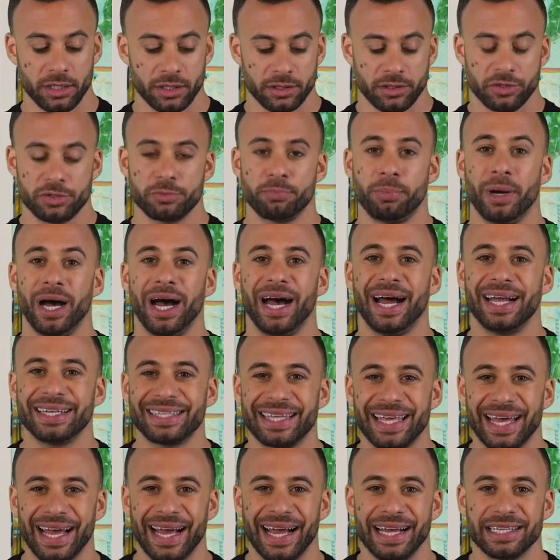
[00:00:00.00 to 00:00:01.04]
There's
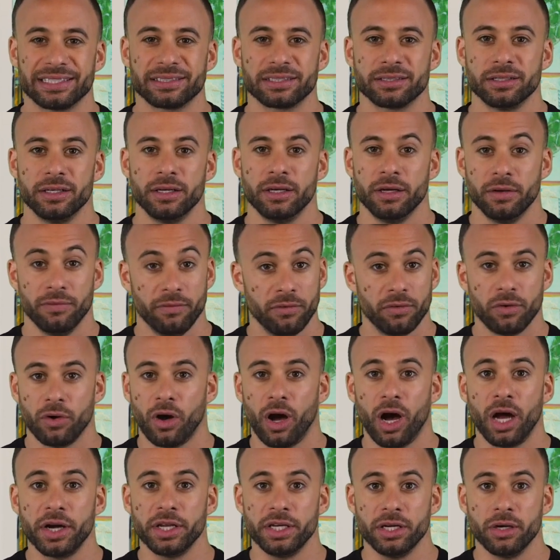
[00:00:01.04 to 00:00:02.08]
podcasts,
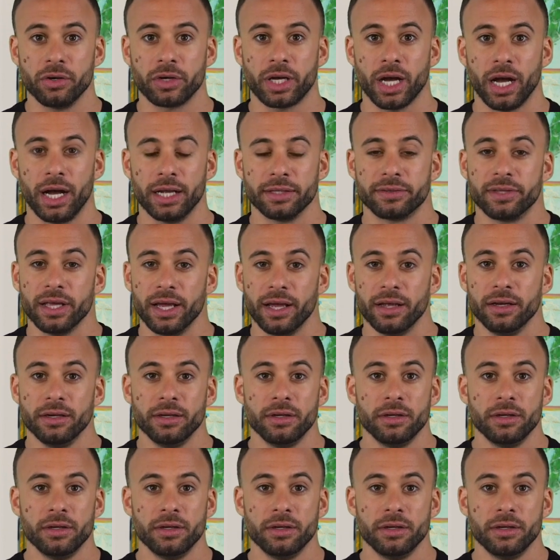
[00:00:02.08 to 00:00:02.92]
audio content.